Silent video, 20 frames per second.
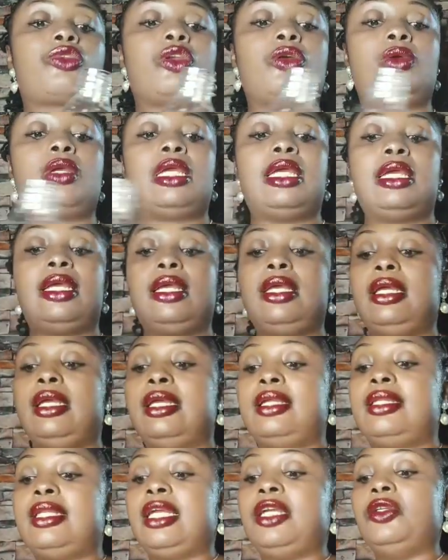Okay,
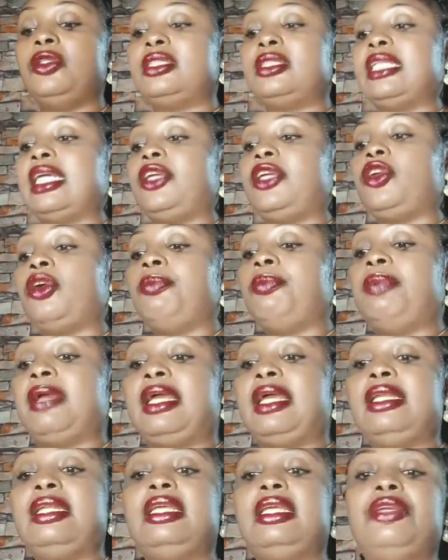then you take your
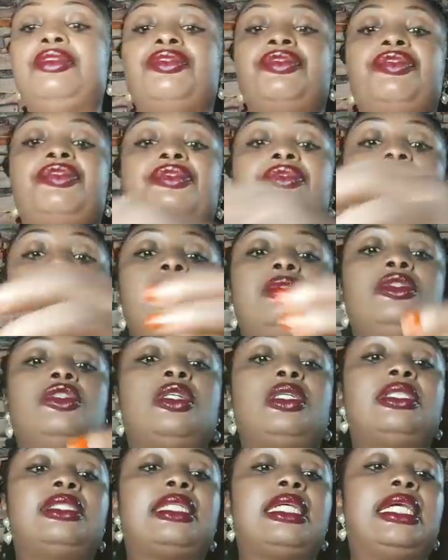bay leaf,
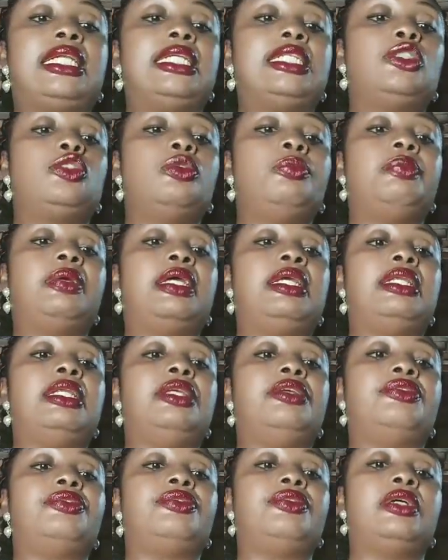just a little bay
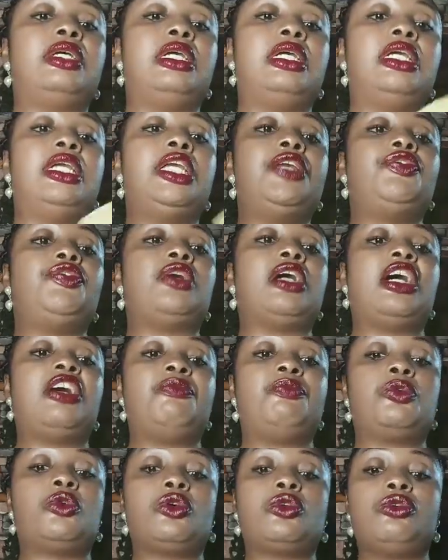leaf. If you
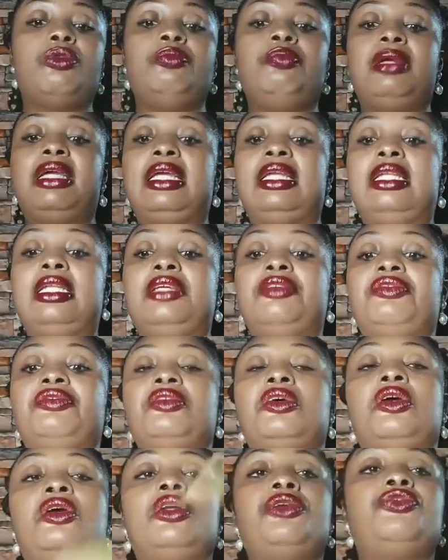have broken bay leaf
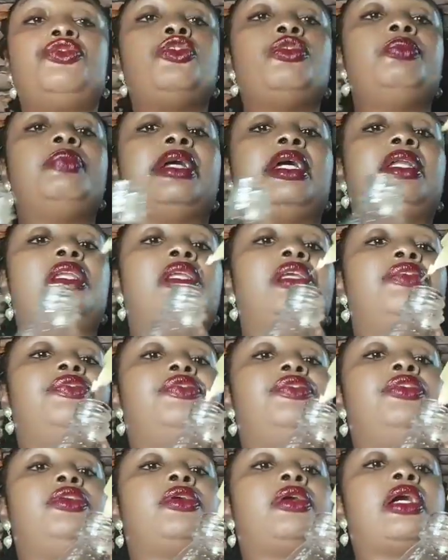or a full bay leaf,
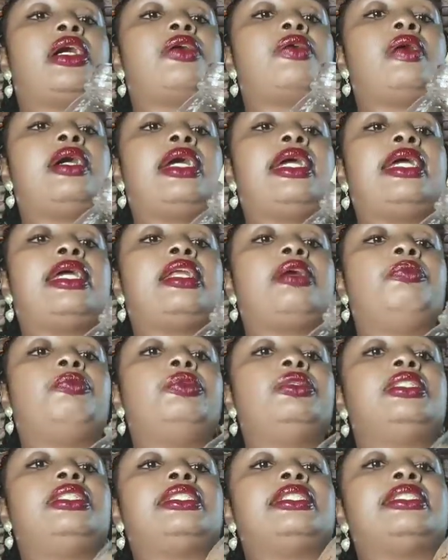you can go ahead and
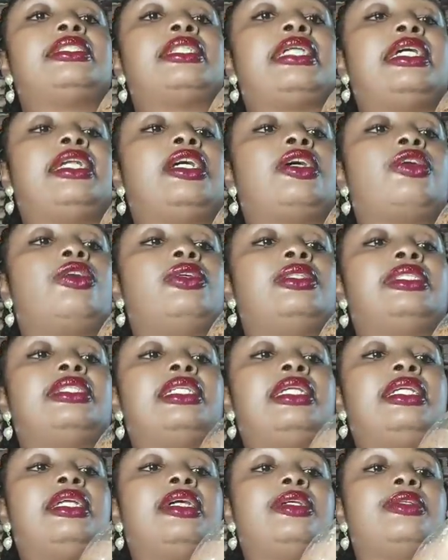put it inside the
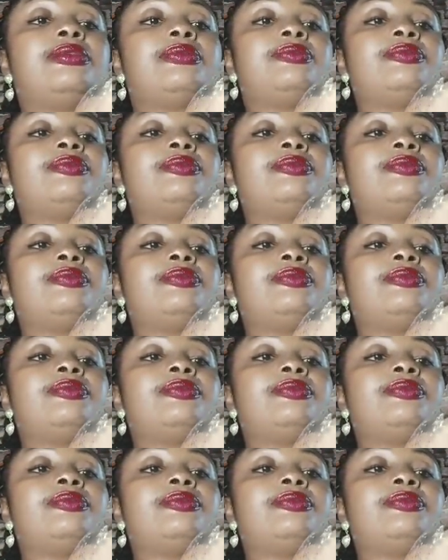container.